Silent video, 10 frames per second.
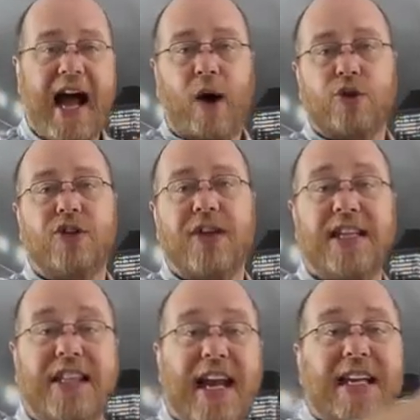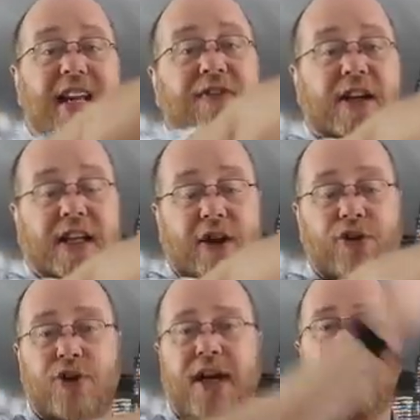out onto the internet in a different
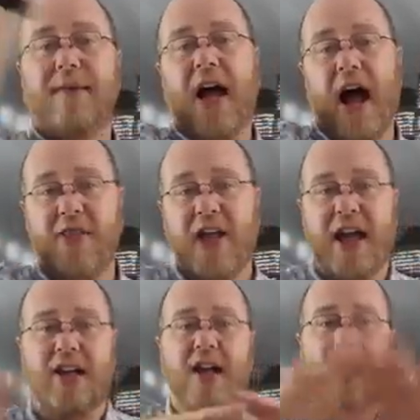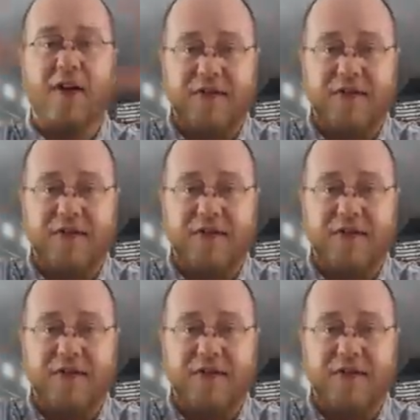country and then